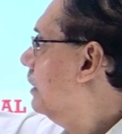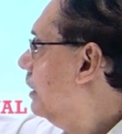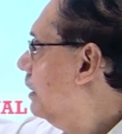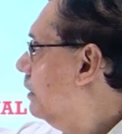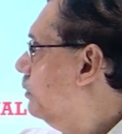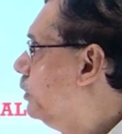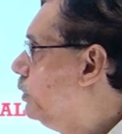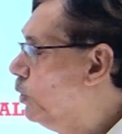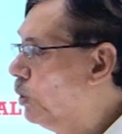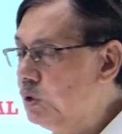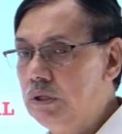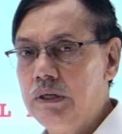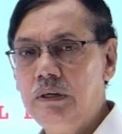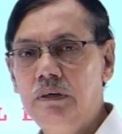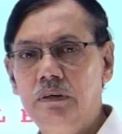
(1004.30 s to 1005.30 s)
we know
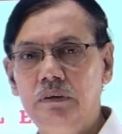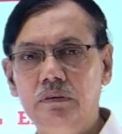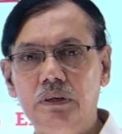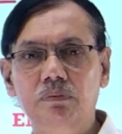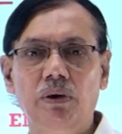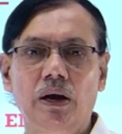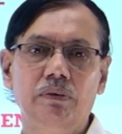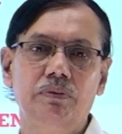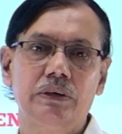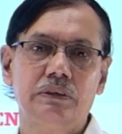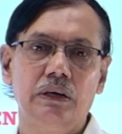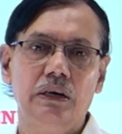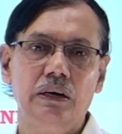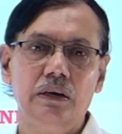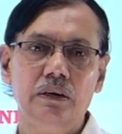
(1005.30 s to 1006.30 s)
the E
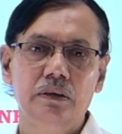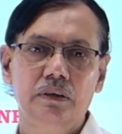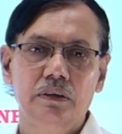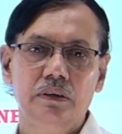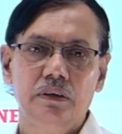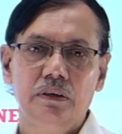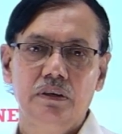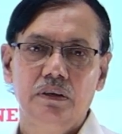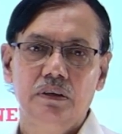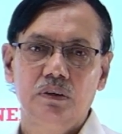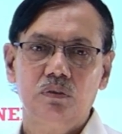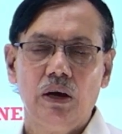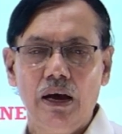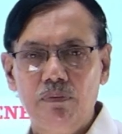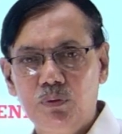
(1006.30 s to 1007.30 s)
vibrational. So I
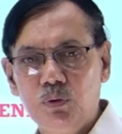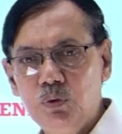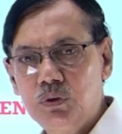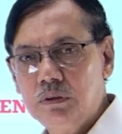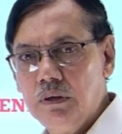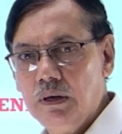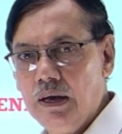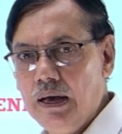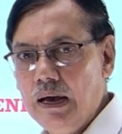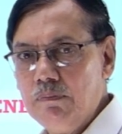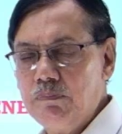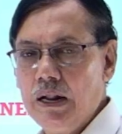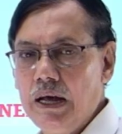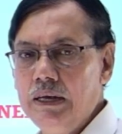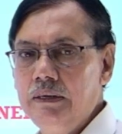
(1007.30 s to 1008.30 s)
have to
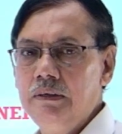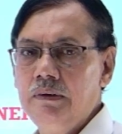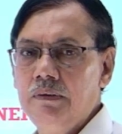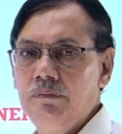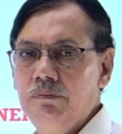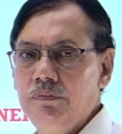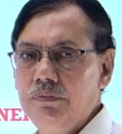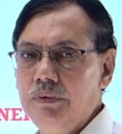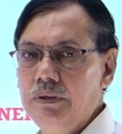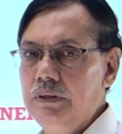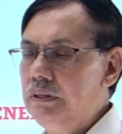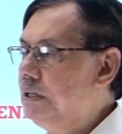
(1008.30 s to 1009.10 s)
apply the E